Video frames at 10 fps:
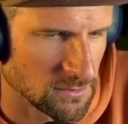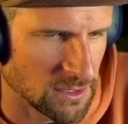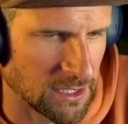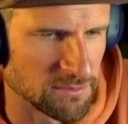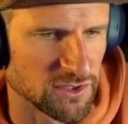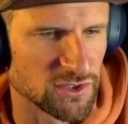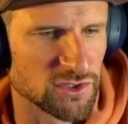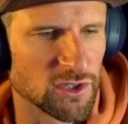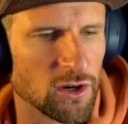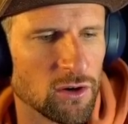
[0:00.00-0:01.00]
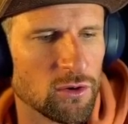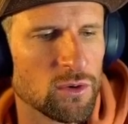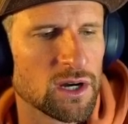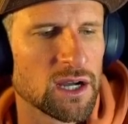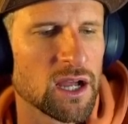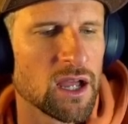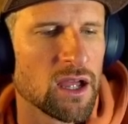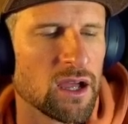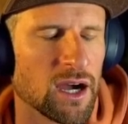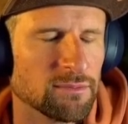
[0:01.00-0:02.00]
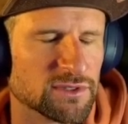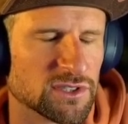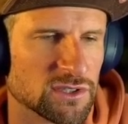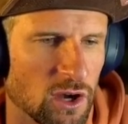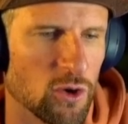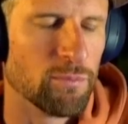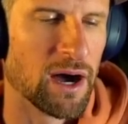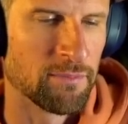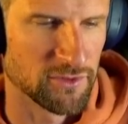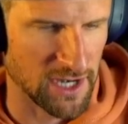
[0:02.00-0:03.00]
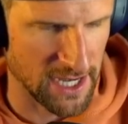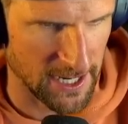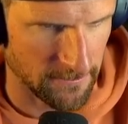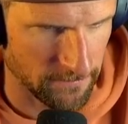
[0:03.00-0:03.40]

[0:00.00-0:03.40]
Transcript: I'm so bummed right now.